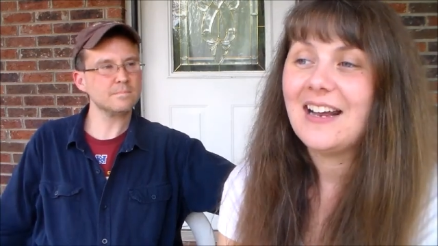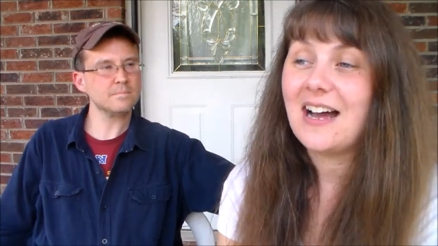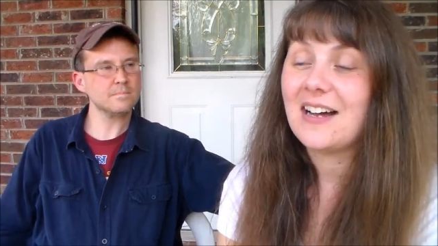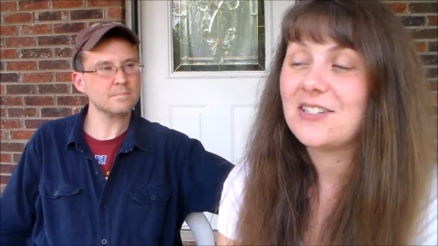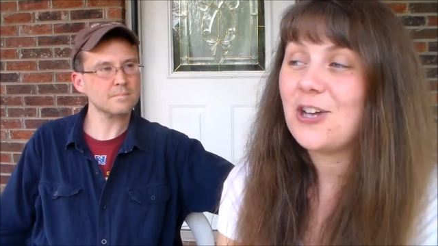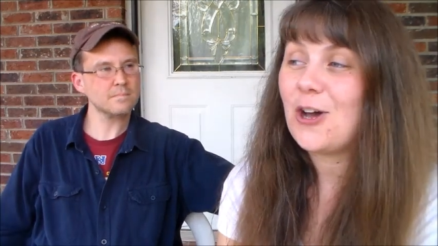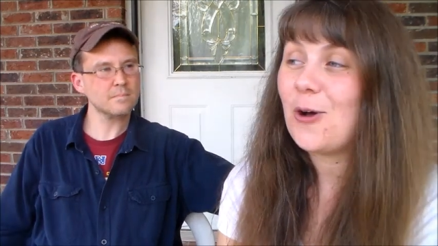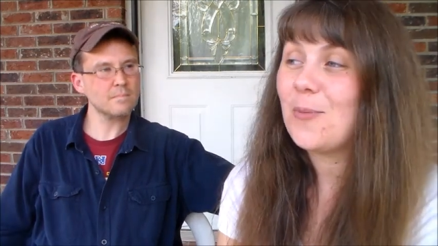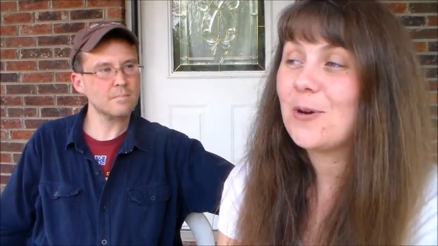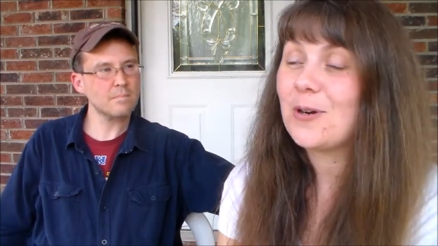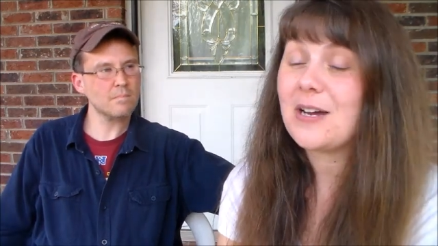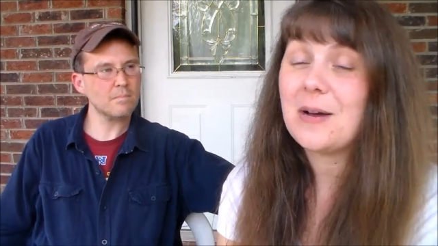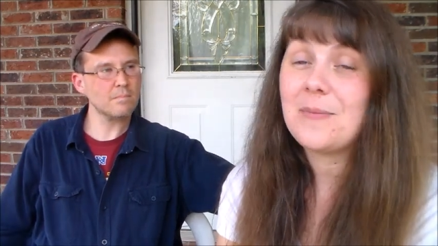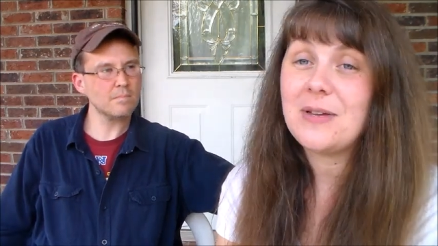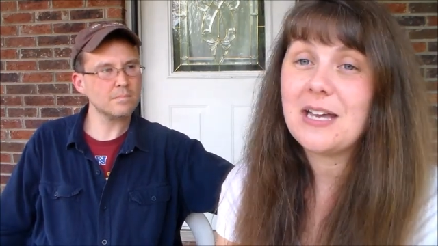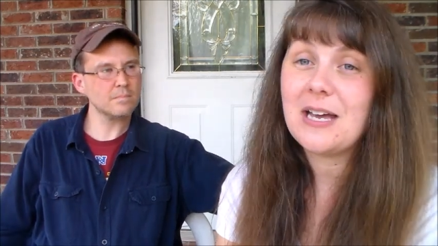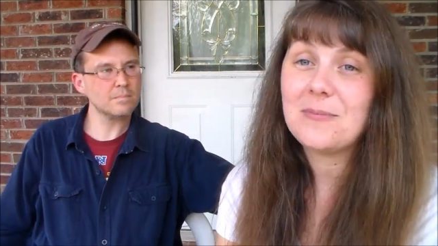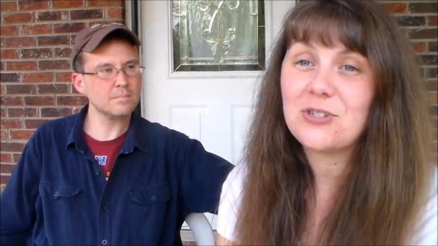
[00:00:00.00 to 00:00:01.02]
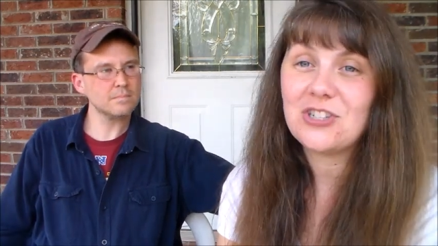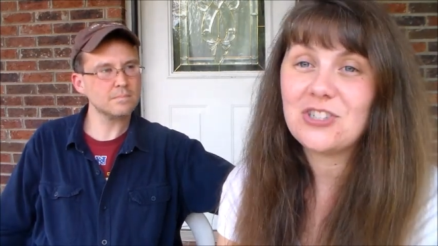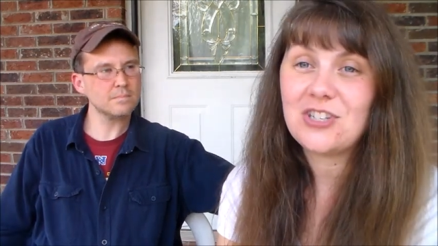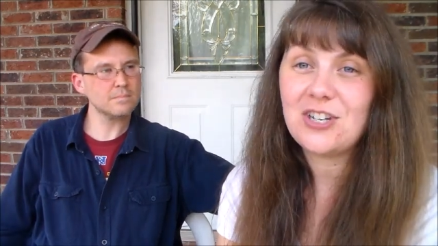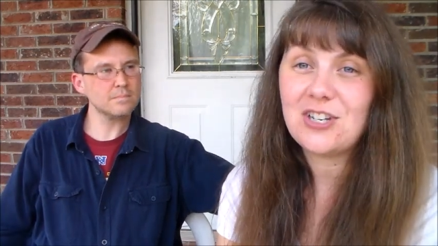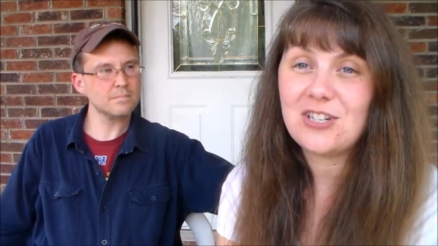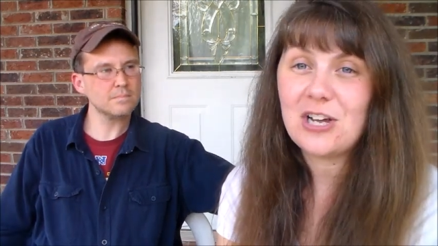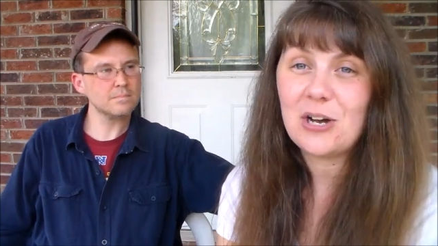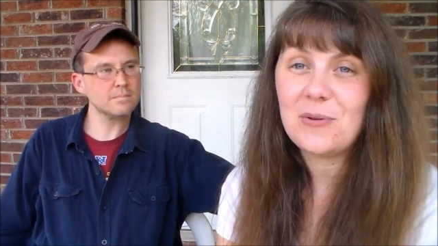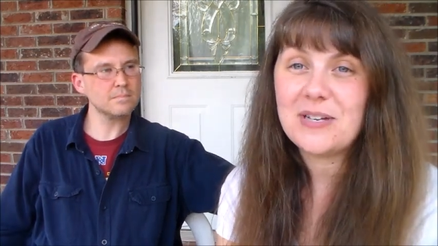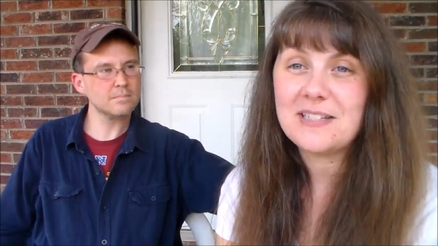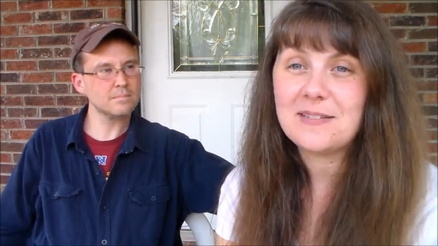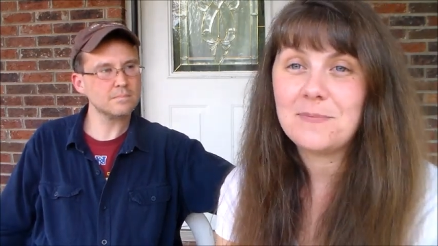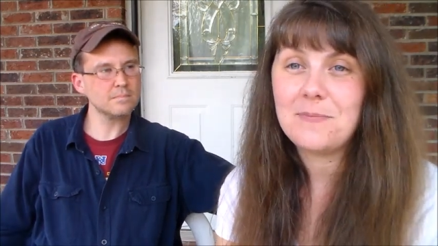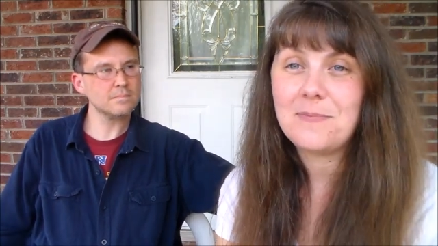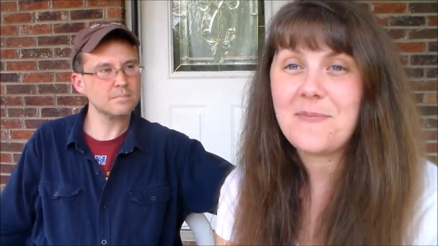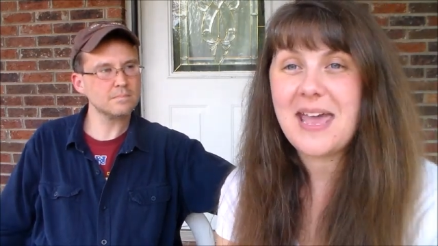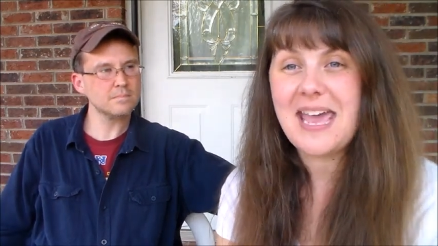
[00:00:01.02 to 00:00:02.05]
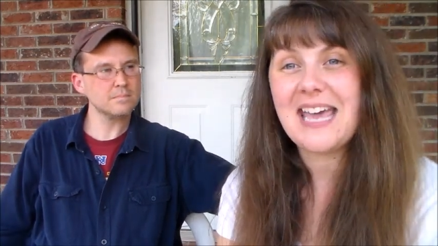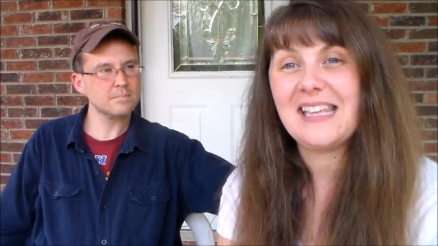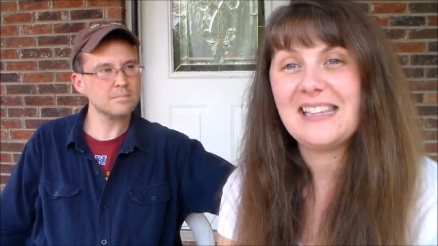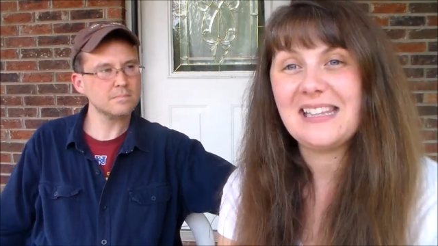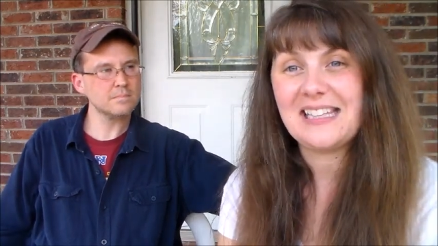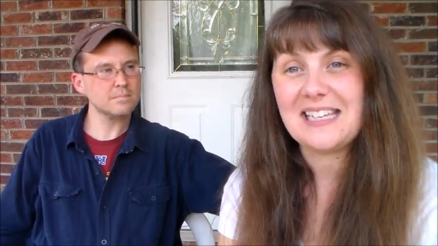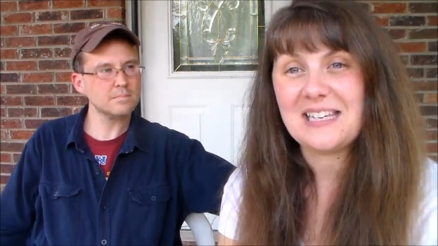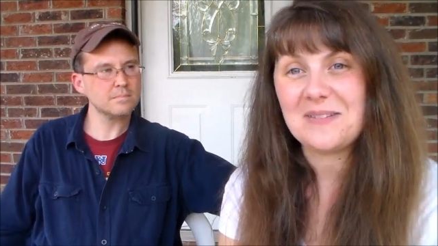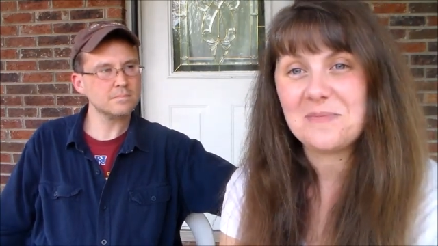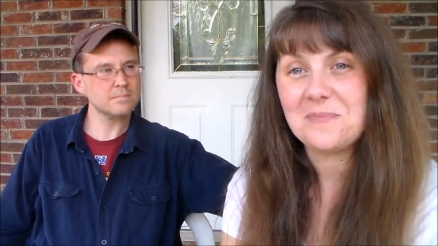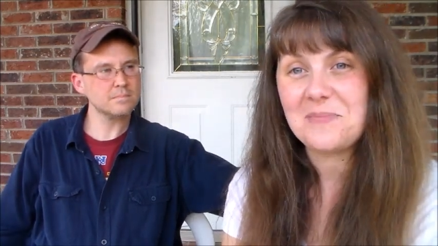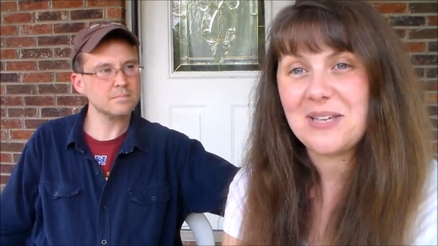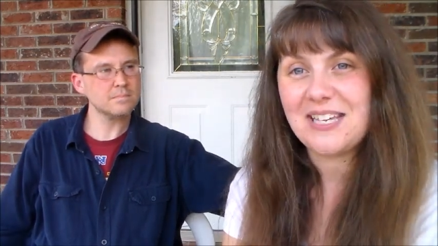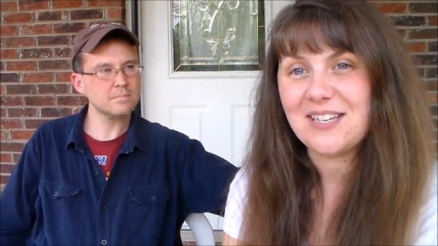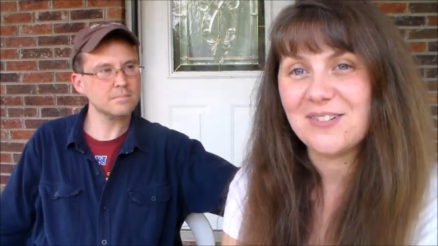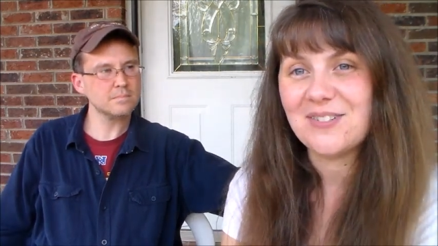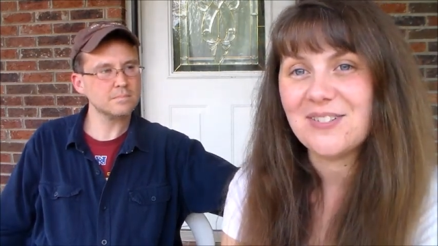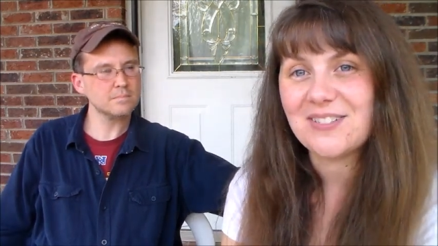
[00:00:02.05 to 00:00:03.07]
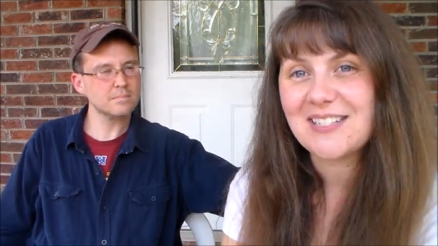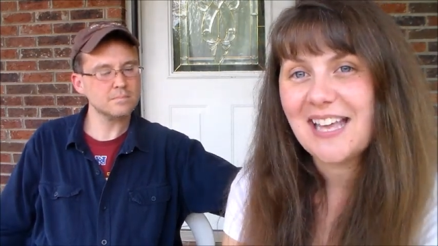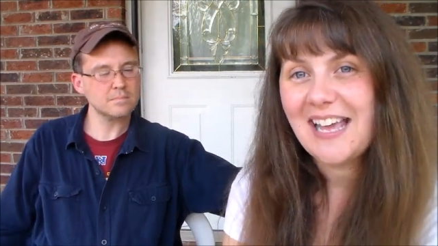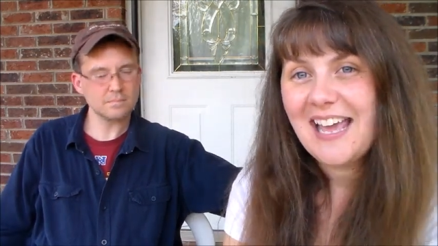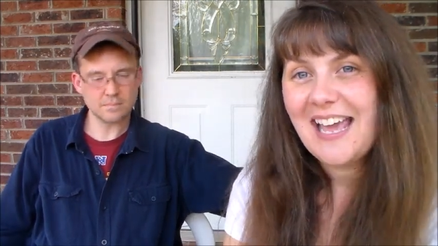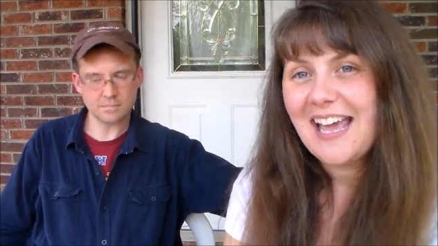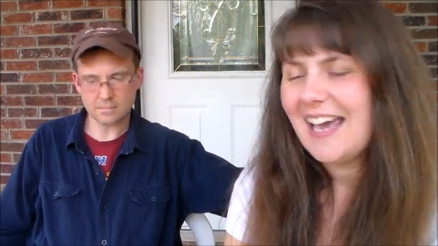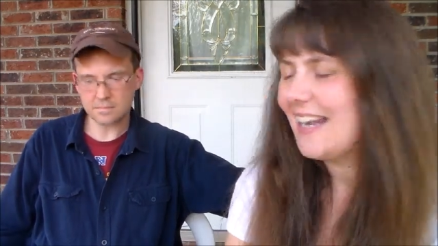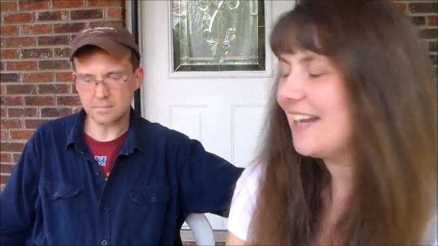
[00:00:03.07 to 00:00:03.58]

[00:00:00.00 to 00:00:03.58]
Speaker 1: in October, coming up, just so you know, is manly meals.